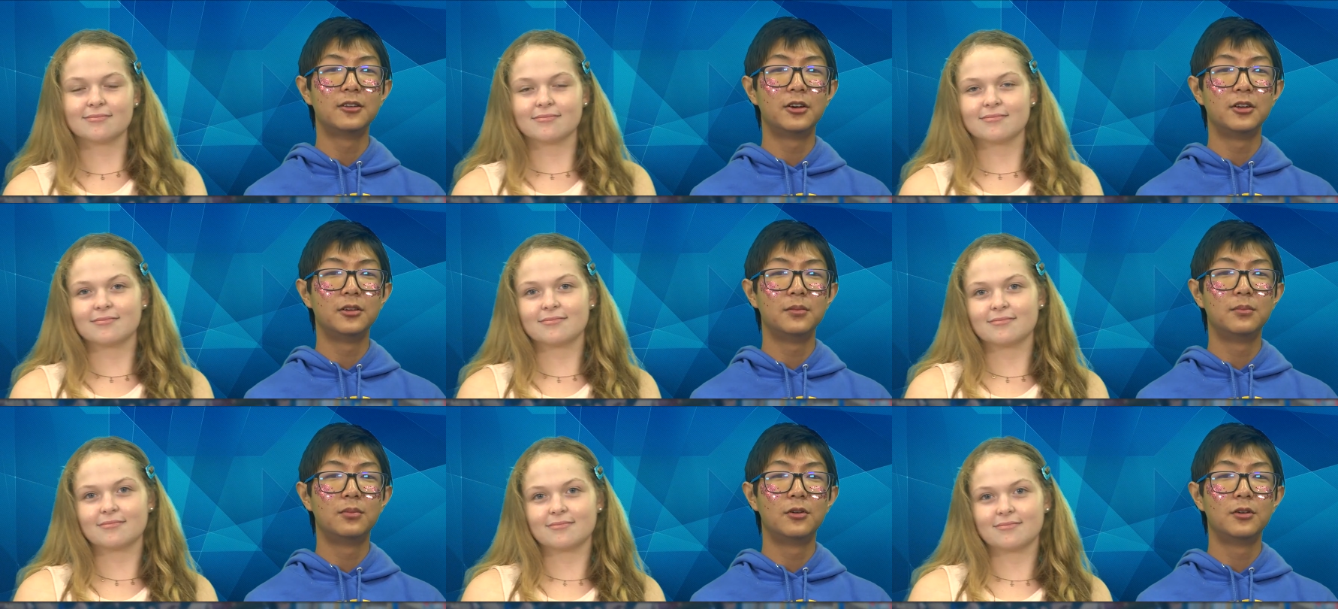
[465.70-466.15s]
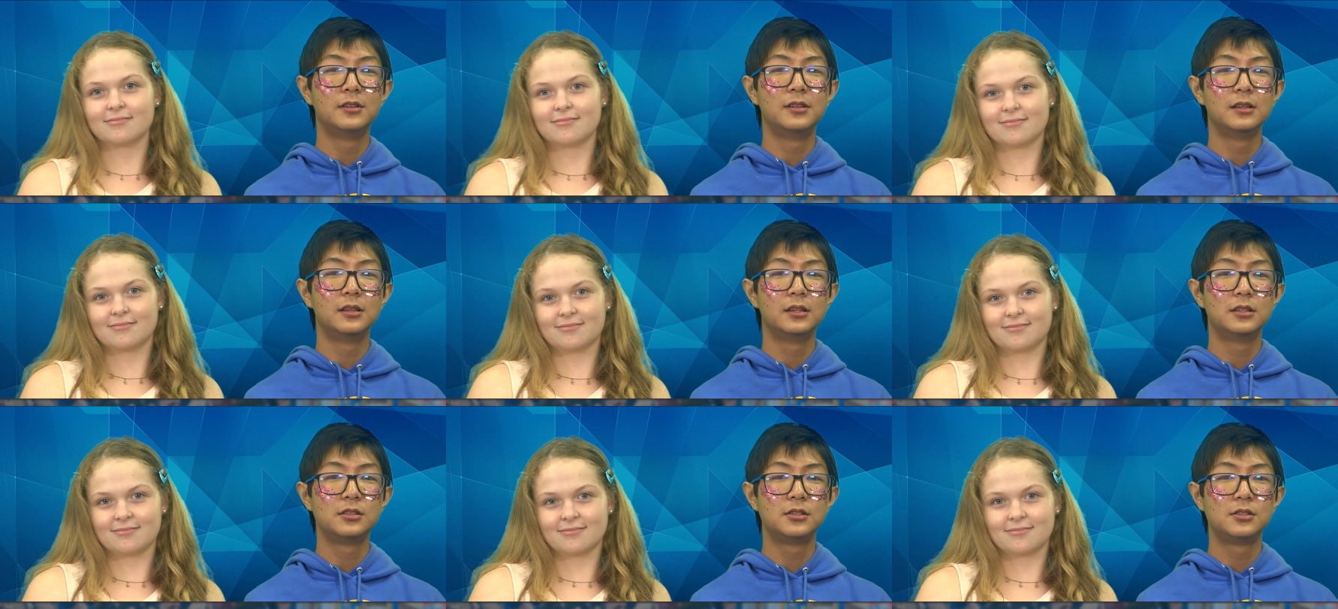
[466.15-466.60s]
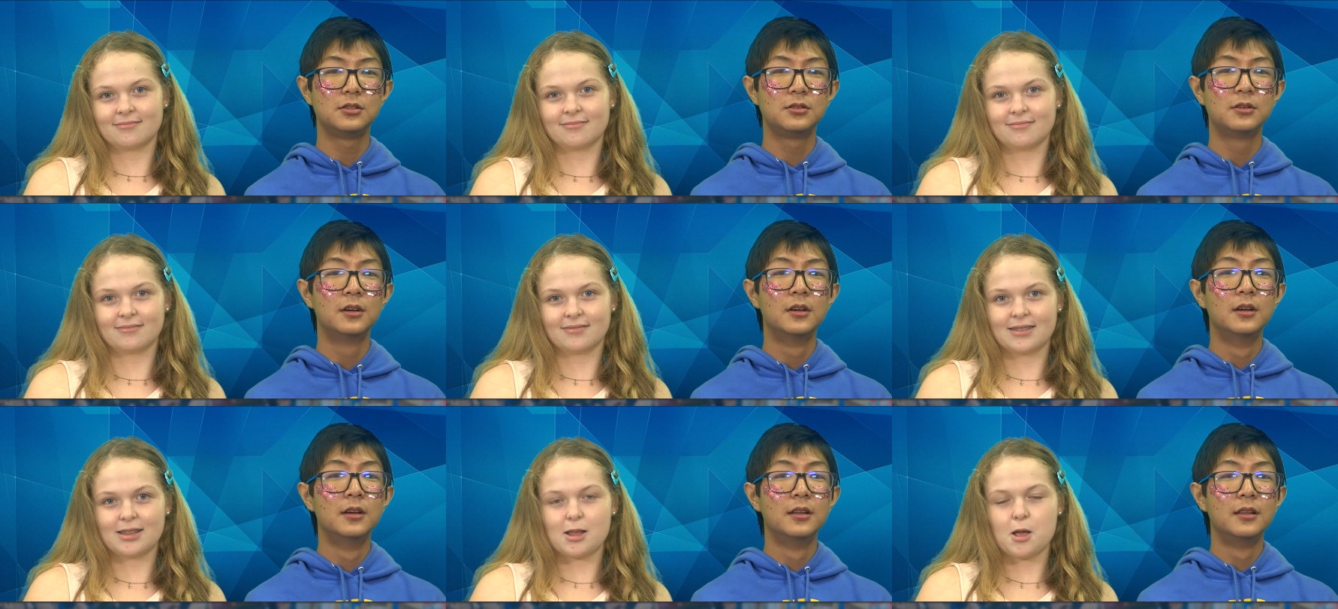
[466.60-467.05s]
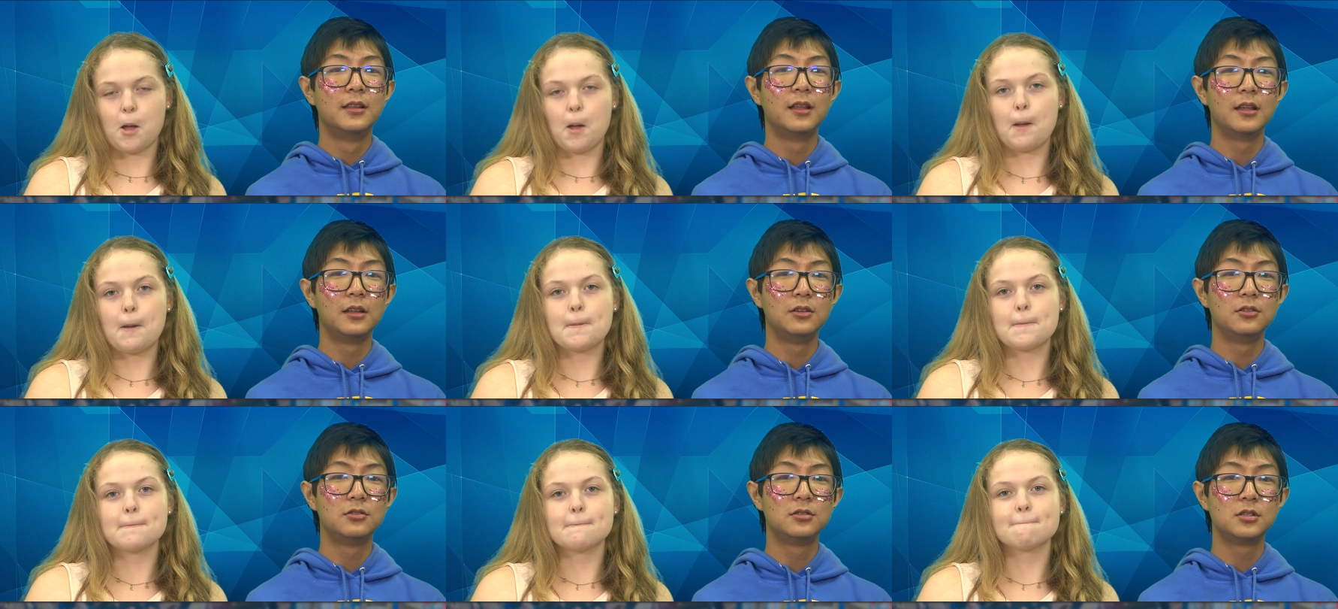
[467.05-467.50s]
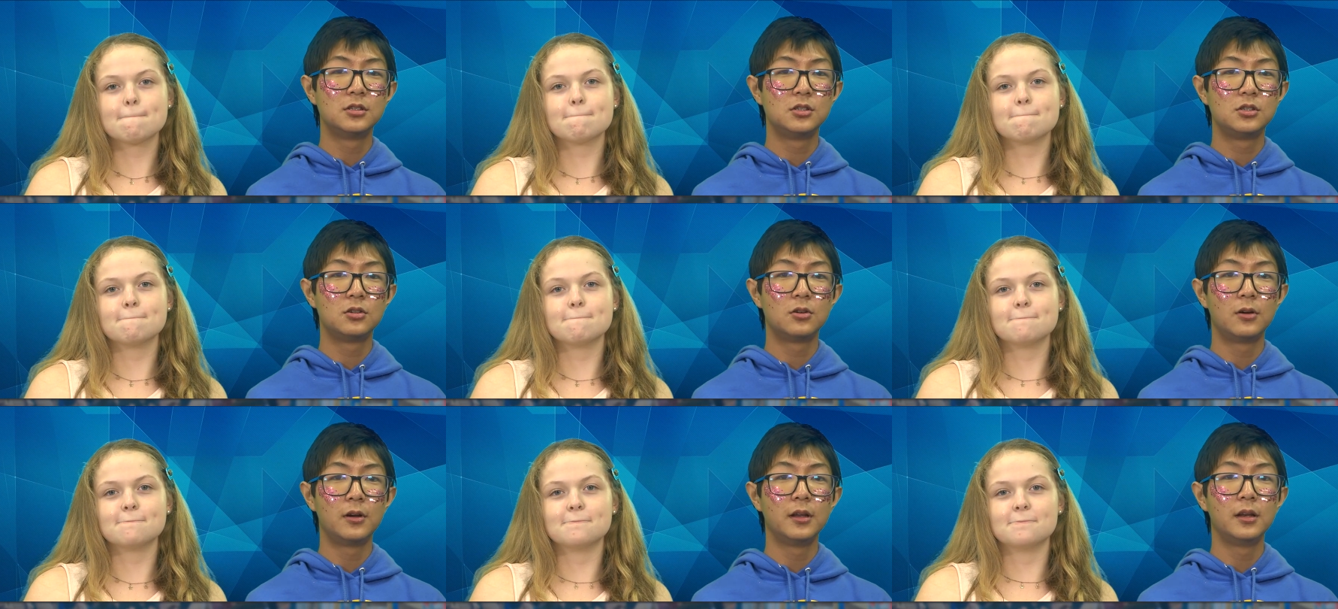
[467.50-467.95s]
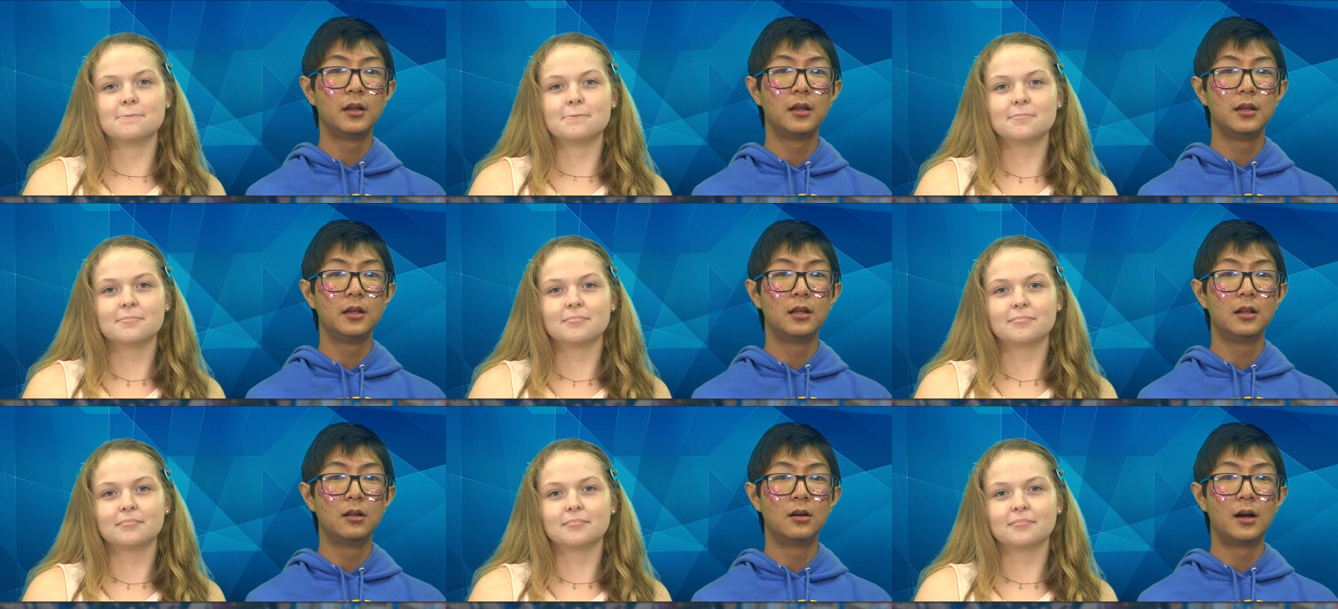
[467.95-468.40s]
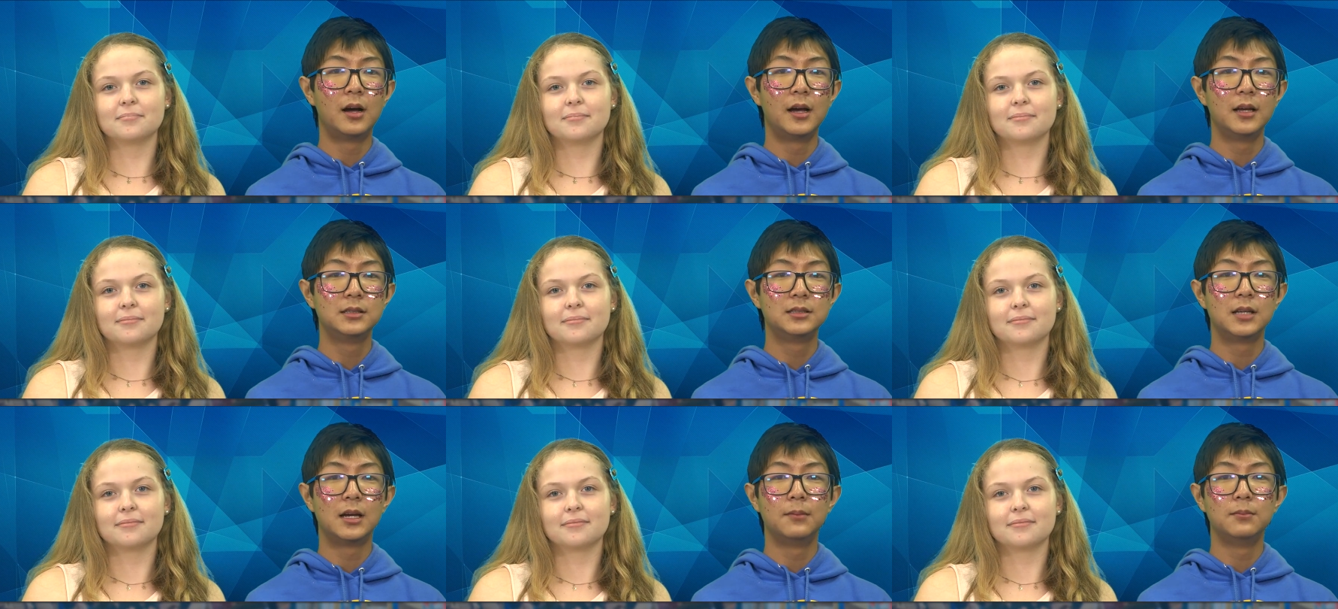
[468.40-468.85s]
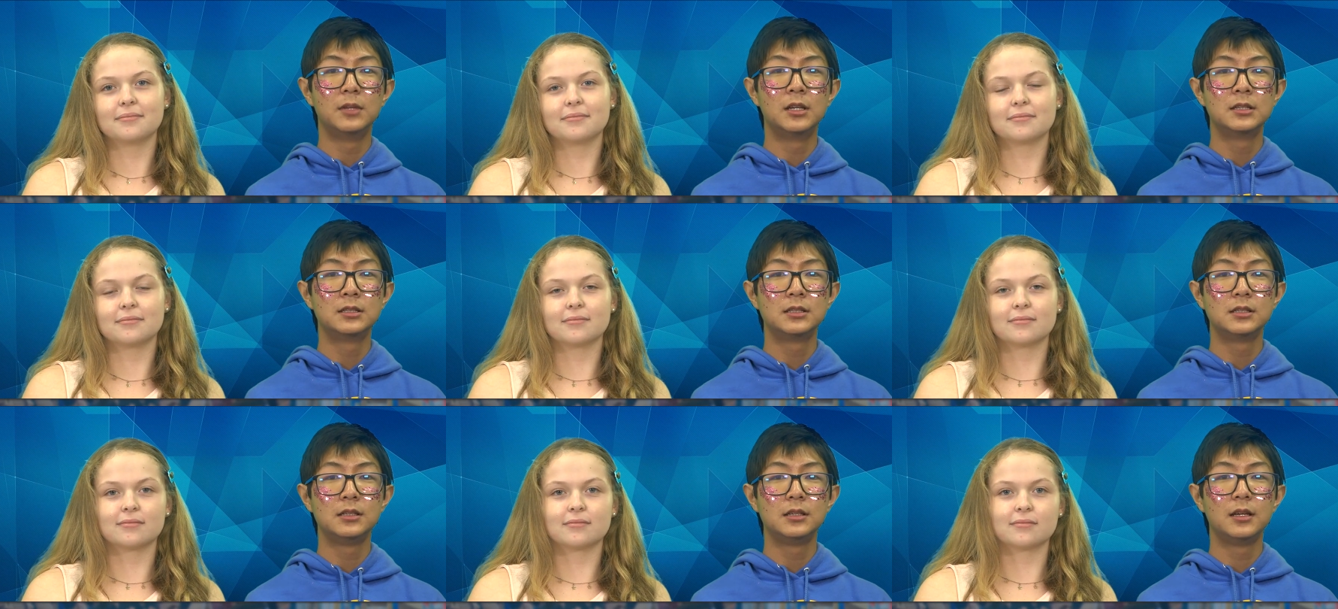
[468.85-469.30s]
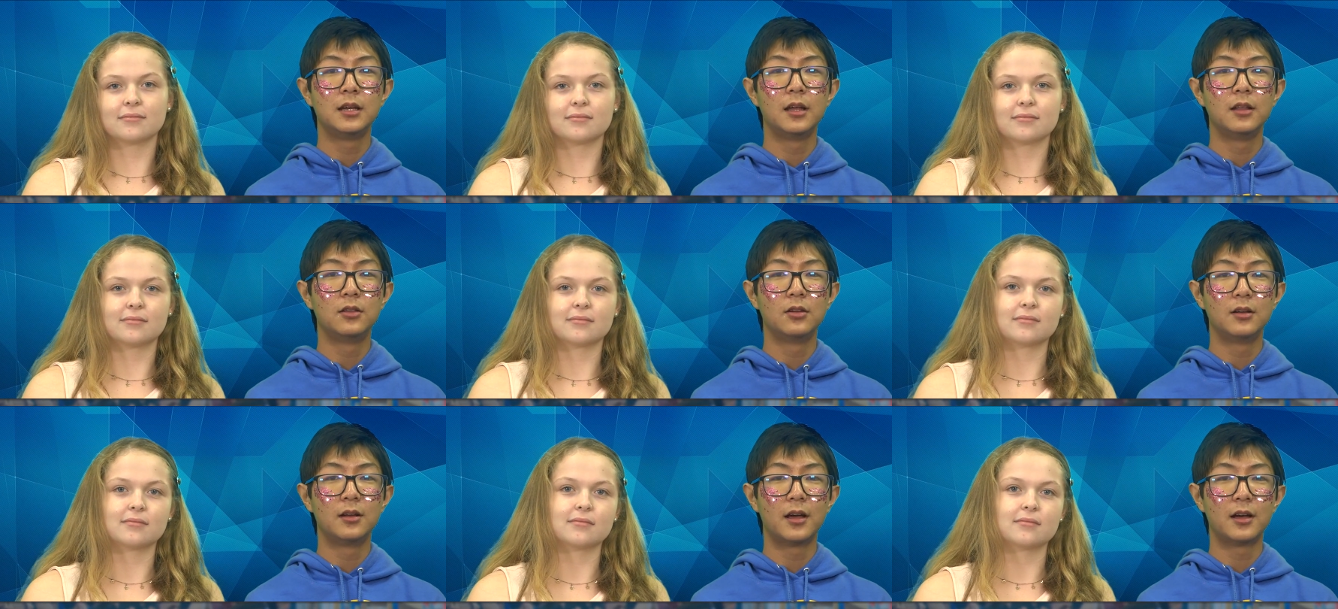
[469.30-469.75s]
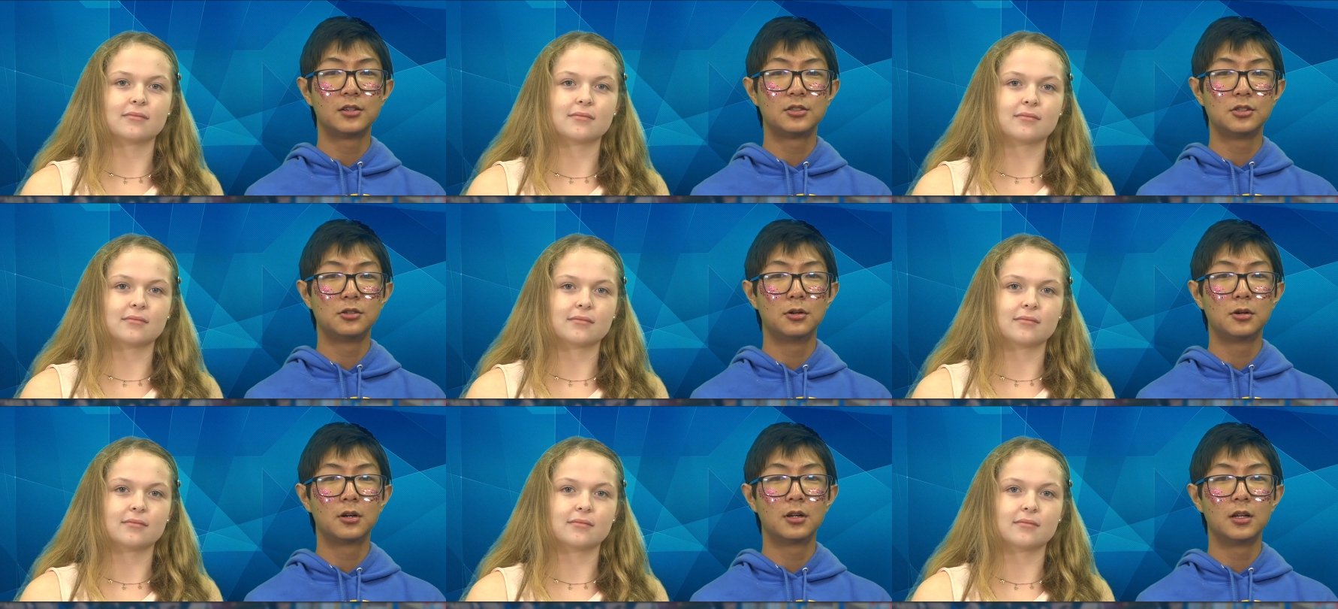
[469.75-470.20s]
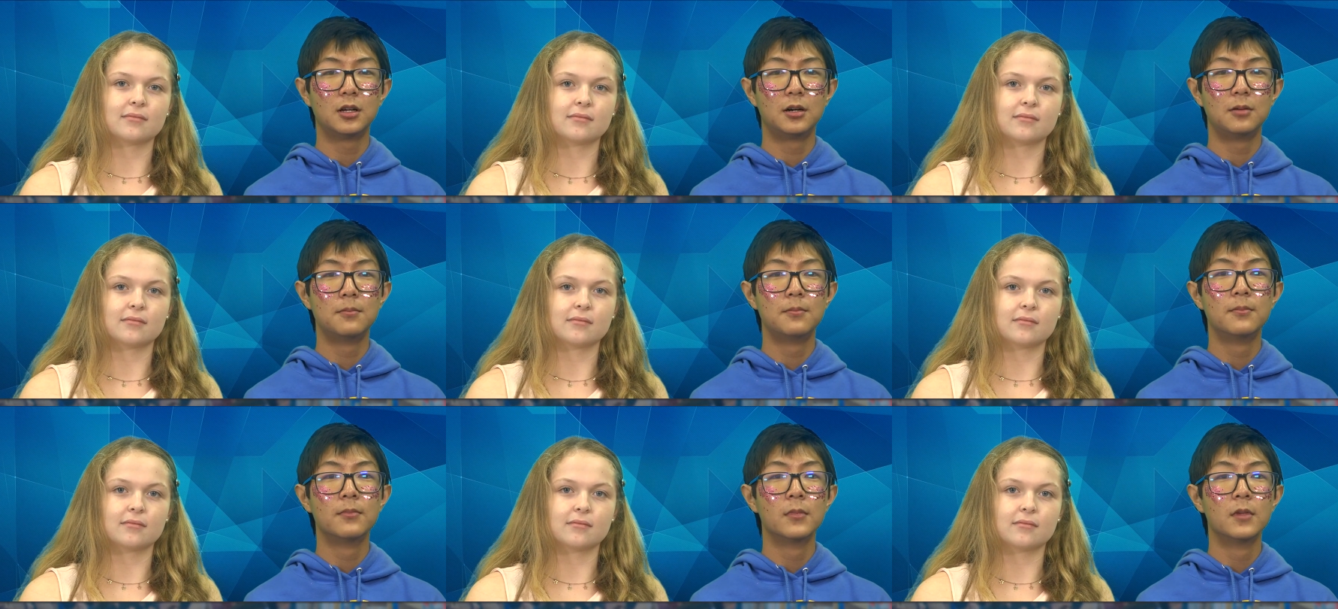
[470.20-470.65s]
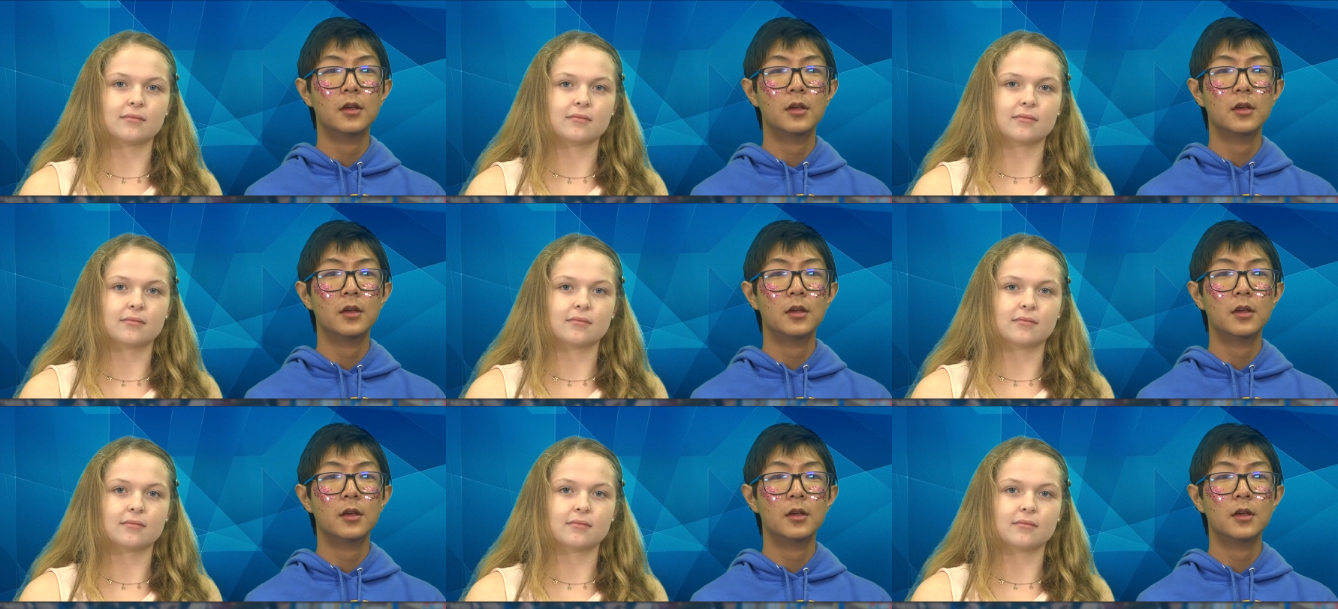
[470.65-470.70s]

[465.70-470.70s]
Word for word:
Speaker 1: on important issue, then you should join Hilo High's Amnesty International Club.